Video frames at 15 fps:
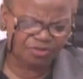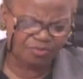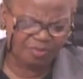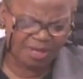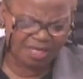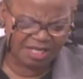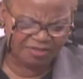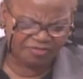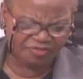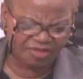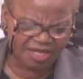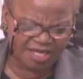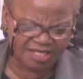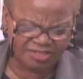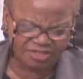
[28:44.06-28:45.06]
too many
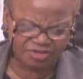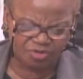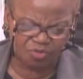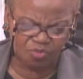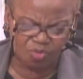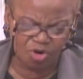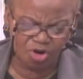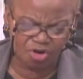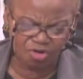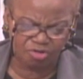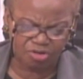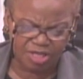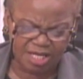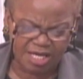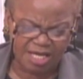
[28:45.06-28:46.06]
things in the
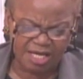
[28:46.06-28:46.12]
world